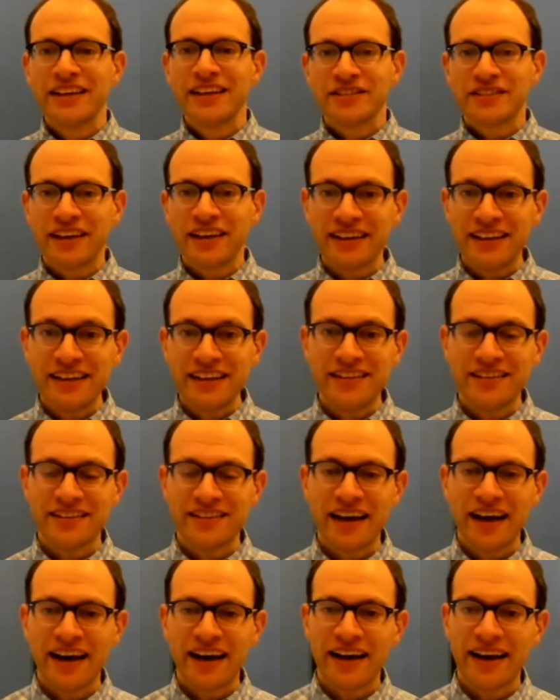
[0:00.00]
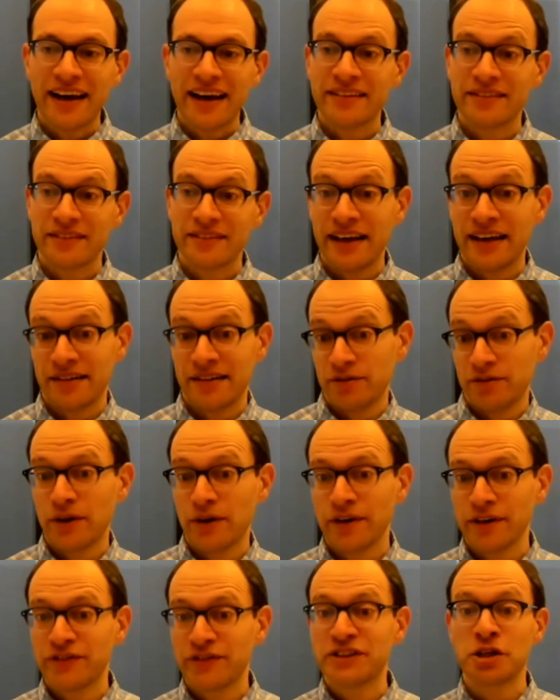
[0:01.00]
studies
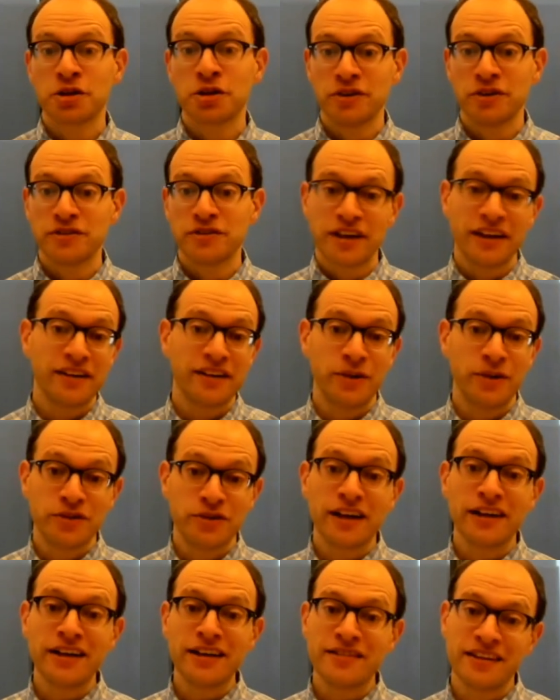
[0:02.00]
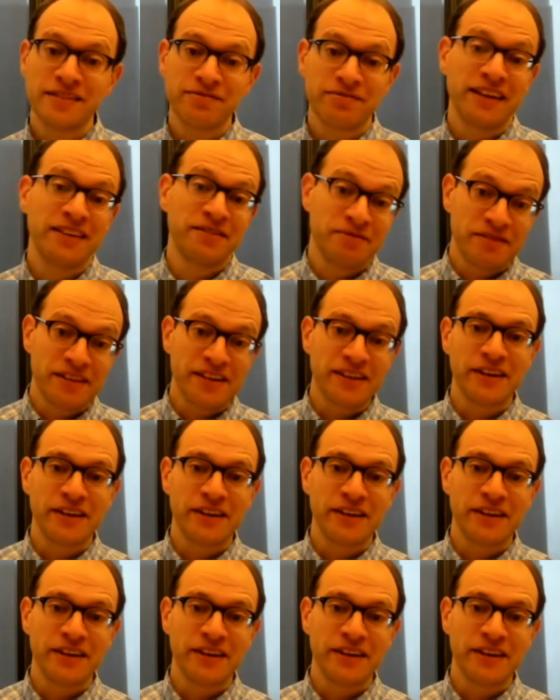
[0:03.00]
or a physician who studies and